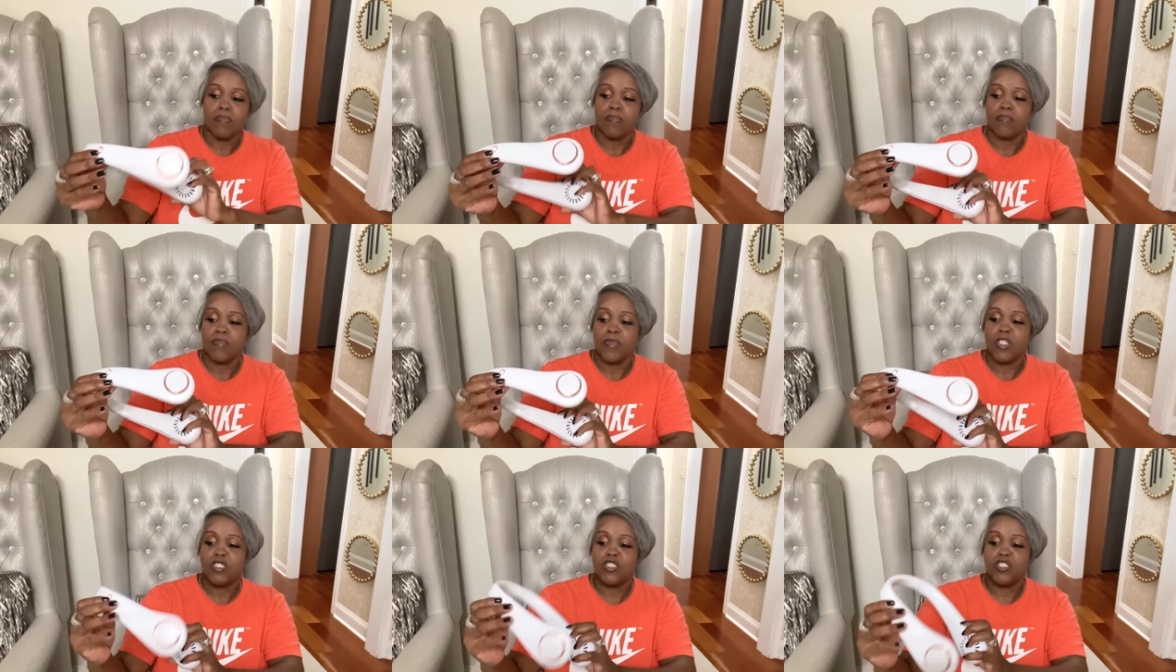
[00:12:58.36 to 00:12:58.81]

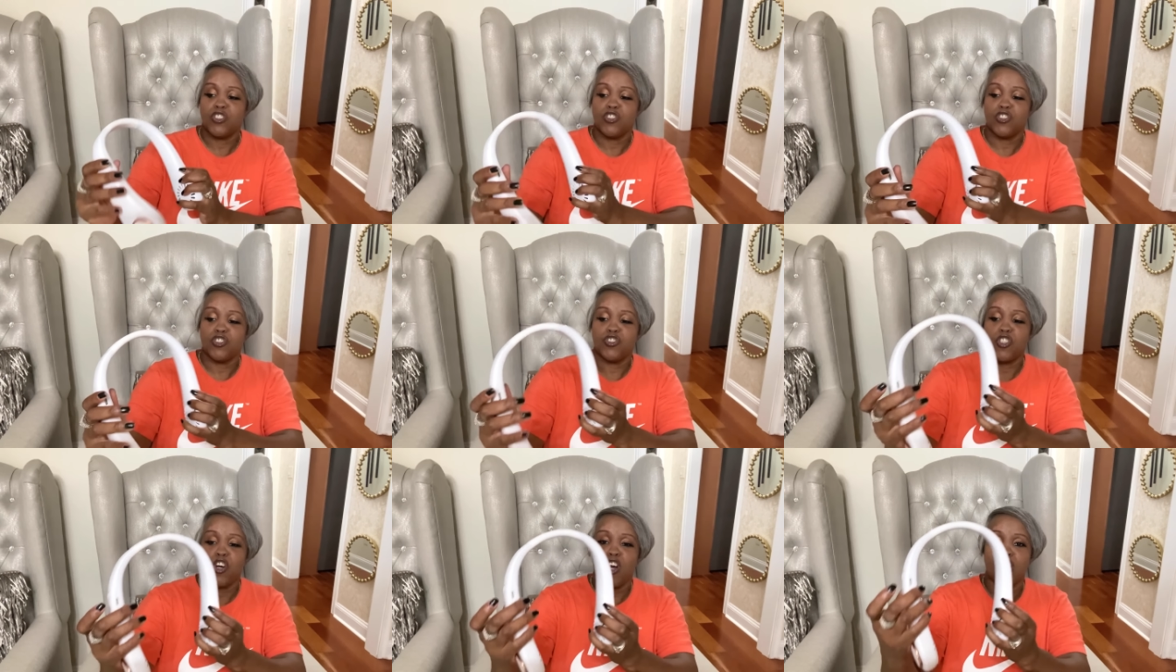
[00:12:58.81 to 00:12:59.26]
This is
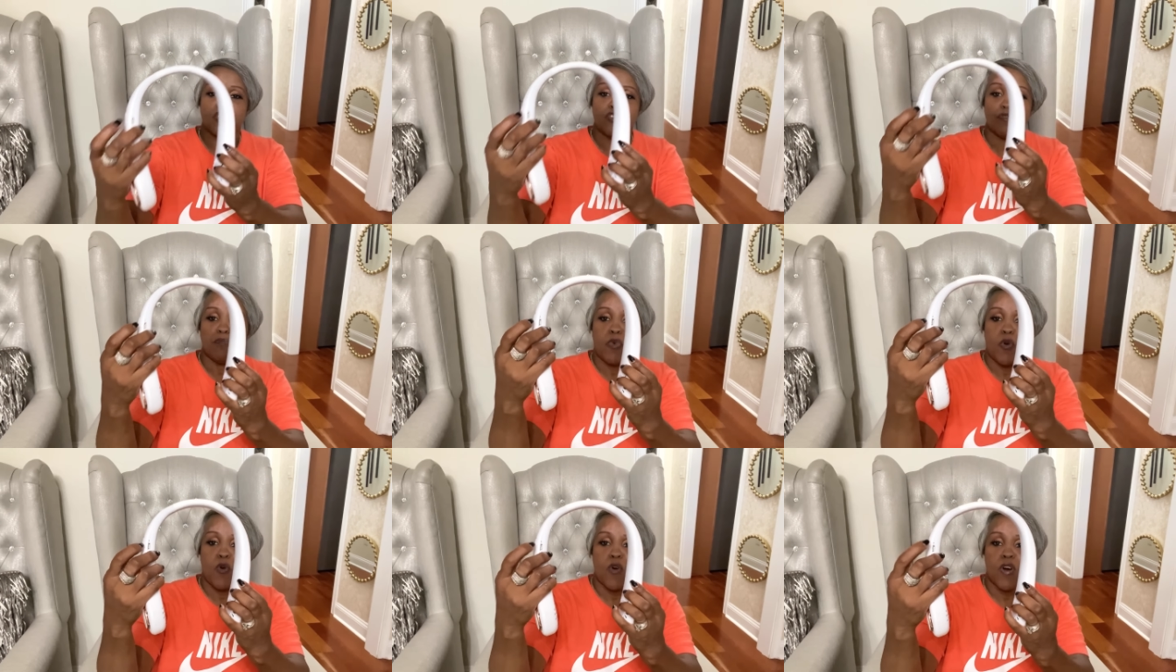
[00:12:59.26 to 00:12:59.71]
your charging
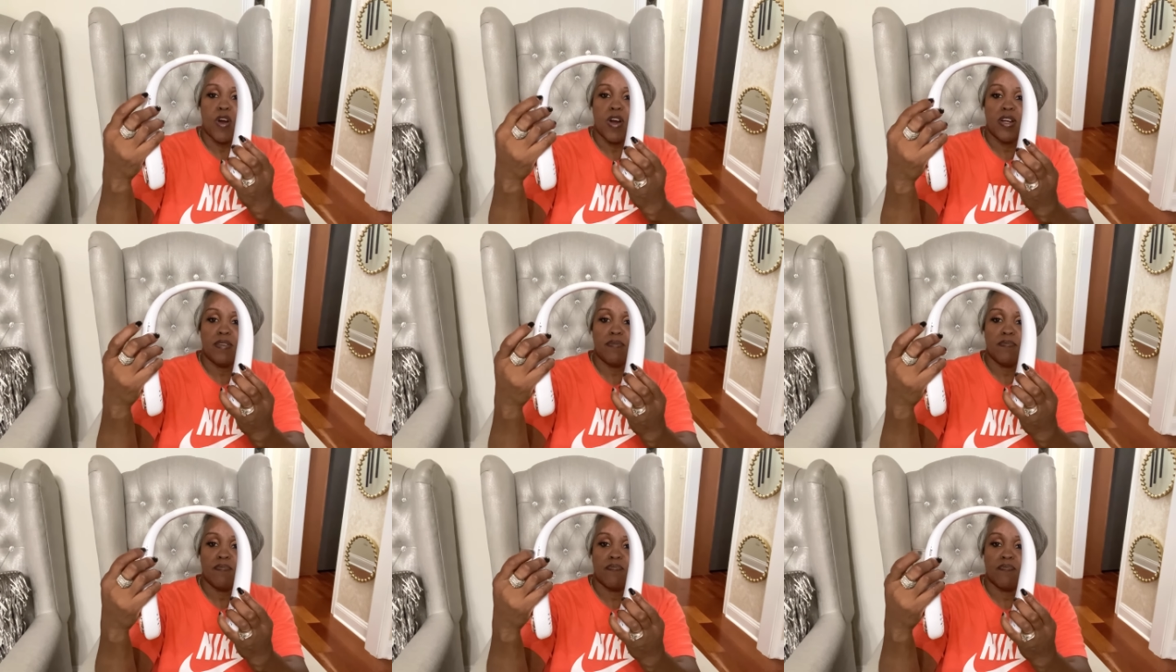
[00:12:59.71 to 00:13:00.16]

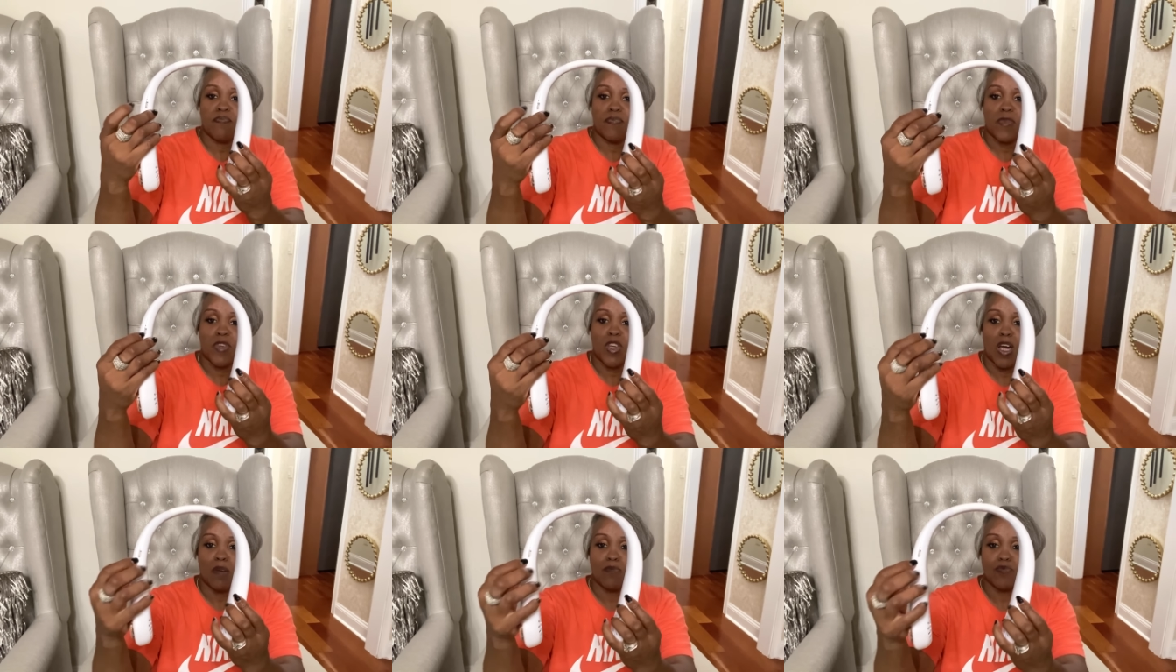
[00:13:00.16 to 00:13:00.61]
port,
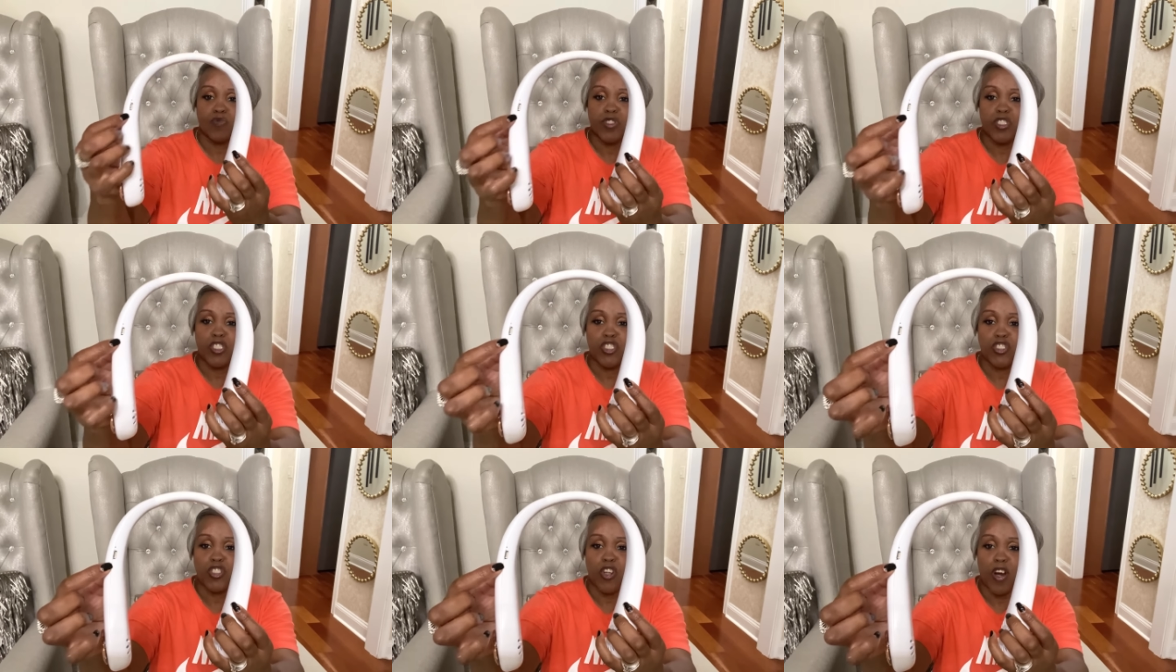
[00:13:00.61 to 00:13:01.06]
comes with
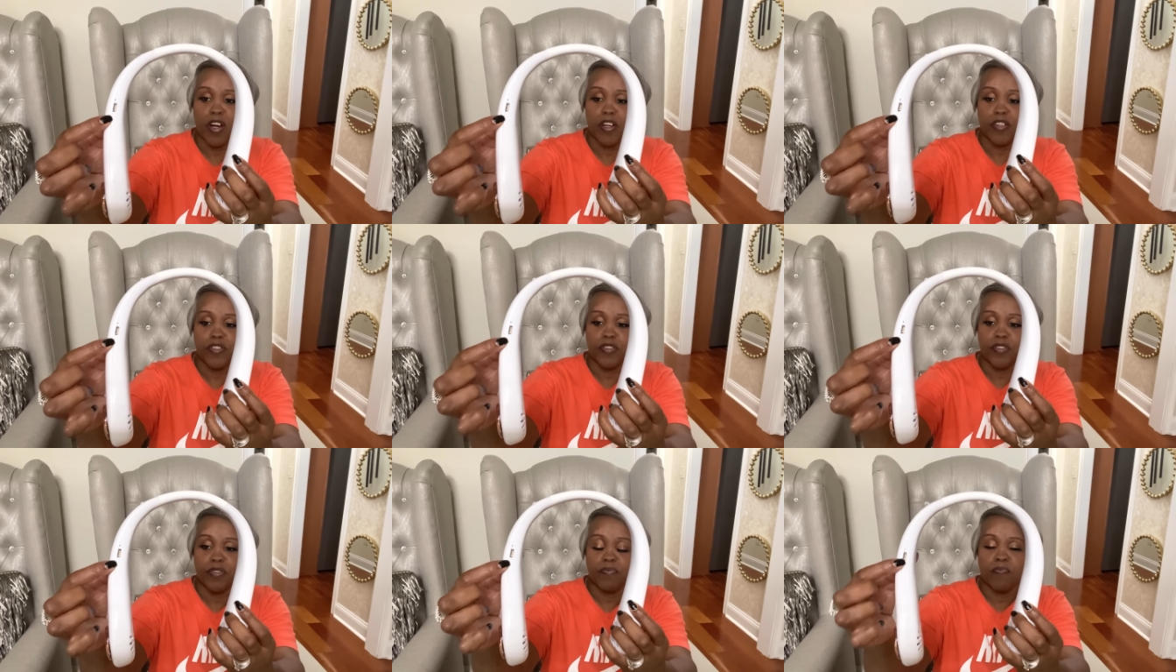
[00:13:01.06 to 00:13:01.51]
a
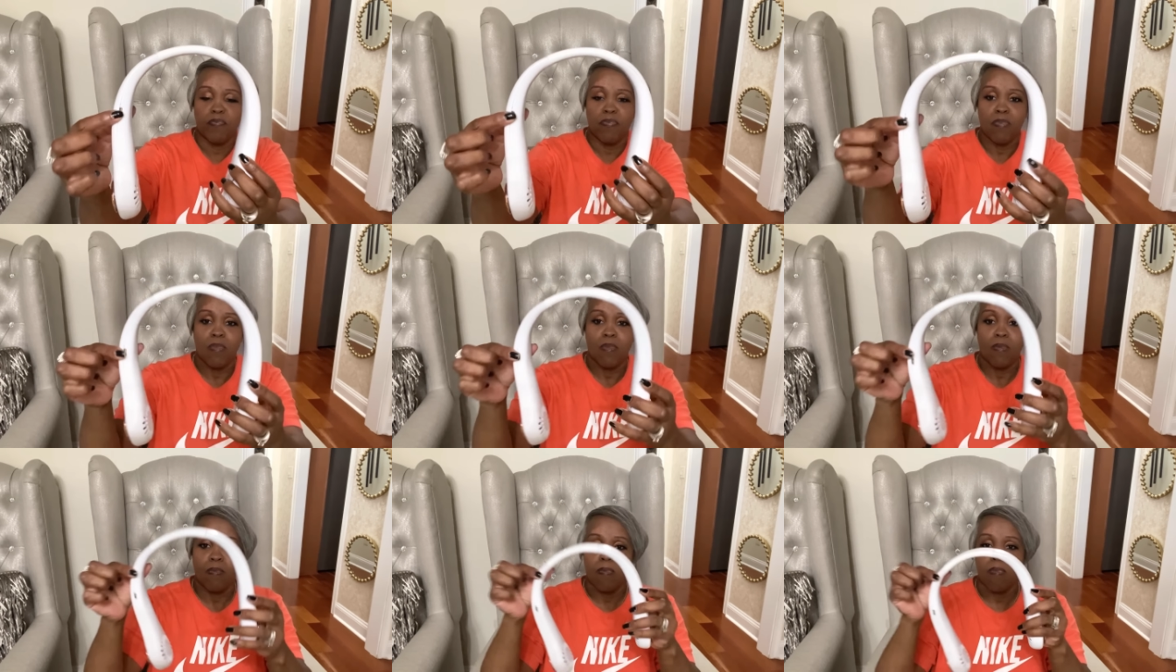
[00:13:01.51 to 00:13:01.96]
charger.
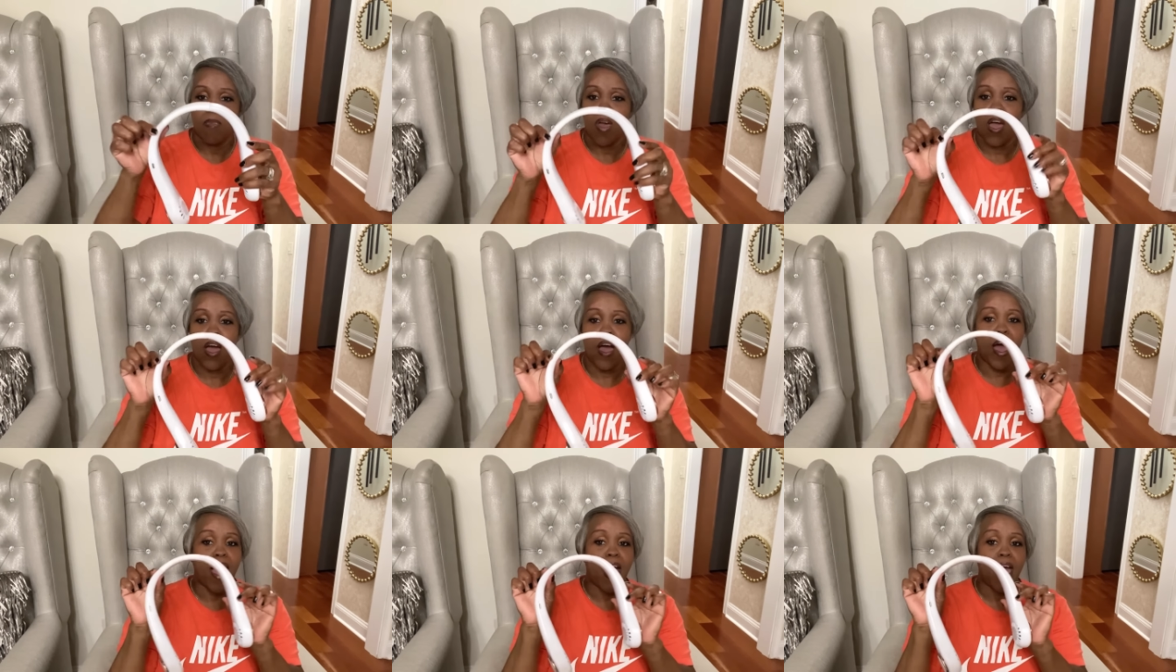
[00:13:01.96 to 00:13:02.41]
I